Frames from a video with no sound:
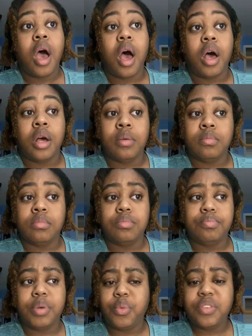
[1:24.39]

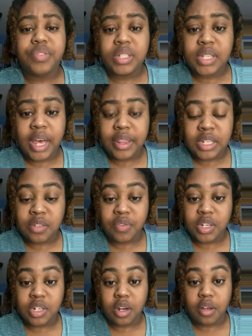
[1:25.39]
But we've just gotten this
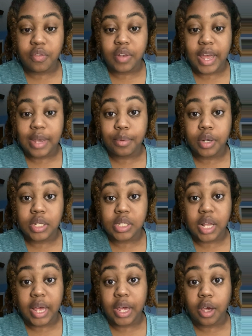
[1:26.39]
vision of labor is
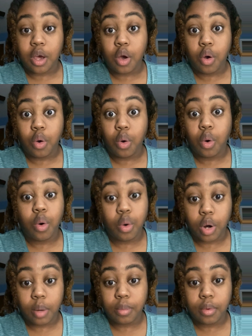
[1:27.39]
like
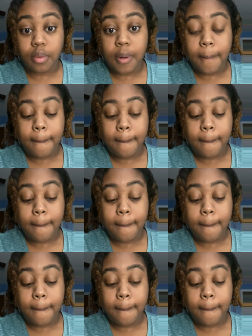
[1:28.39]
horrible.